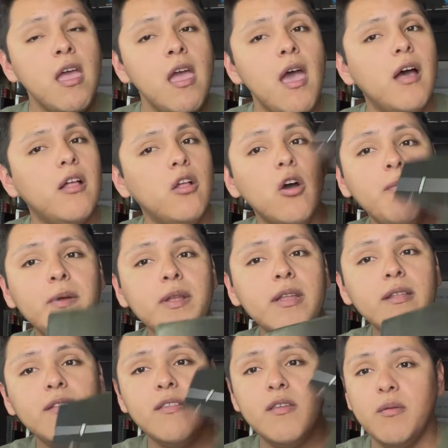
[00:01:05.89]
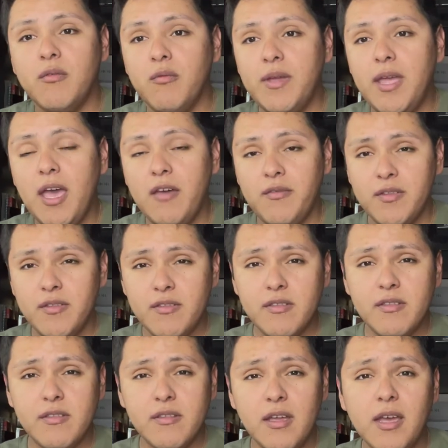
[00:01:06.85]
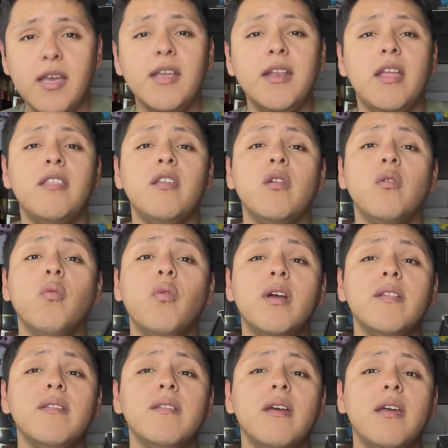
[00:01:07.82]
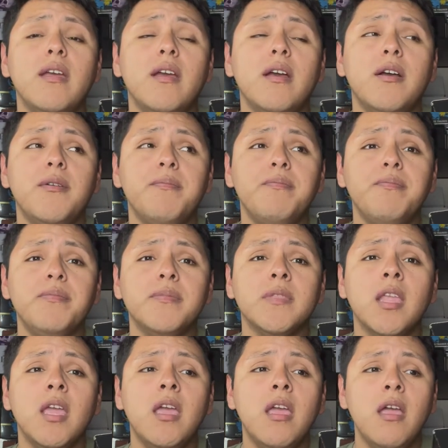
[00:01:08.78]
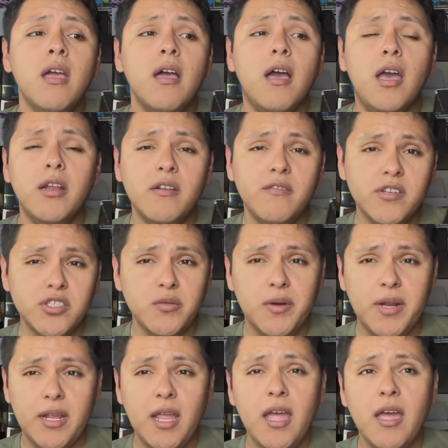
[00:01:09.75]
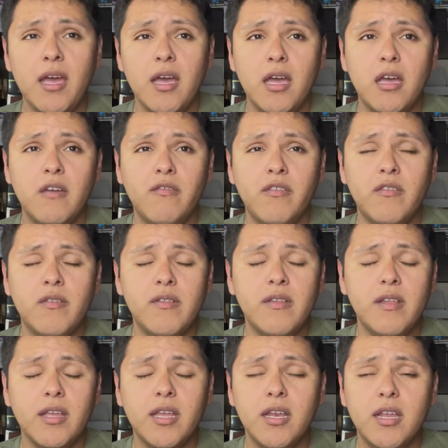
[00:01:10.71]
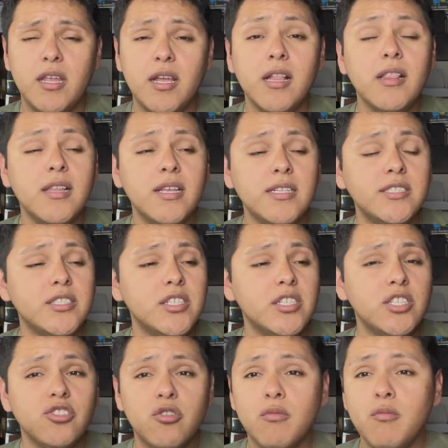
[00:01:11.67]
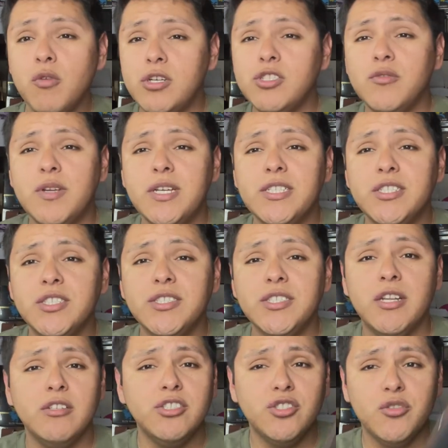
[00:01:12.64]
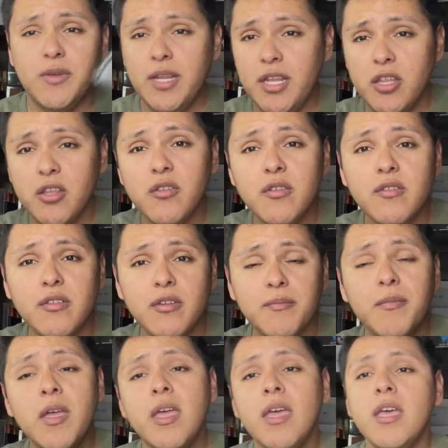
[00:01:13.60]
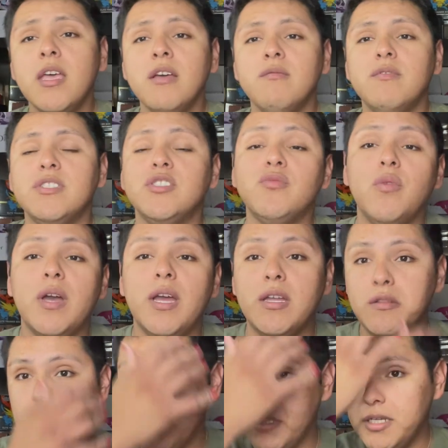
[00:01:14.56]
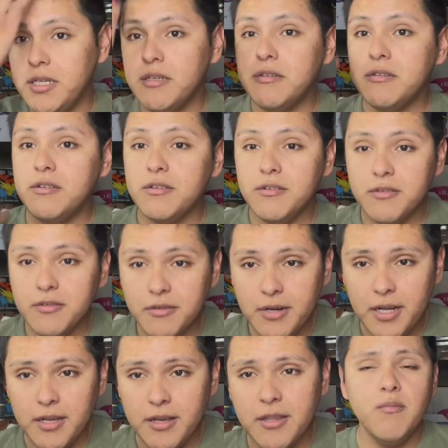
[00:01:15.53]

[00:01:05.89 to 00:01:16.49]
I'll open it, see what we have inside. And then once I, um, I'm not for sure what I have. If it's like any cleansers or moisturizers, then I'll just go ahead and use them, which is why I look like crud.